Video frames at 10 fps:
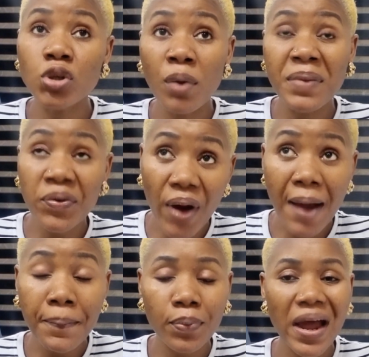tummy
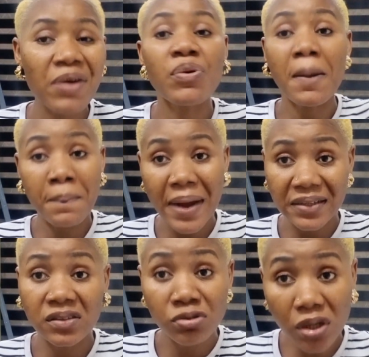wrap. I wrap
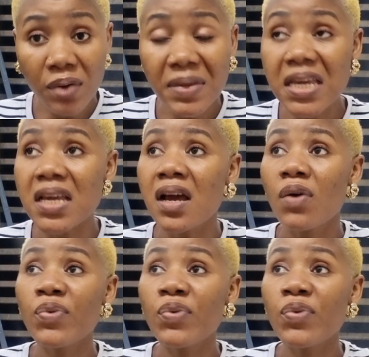my tummy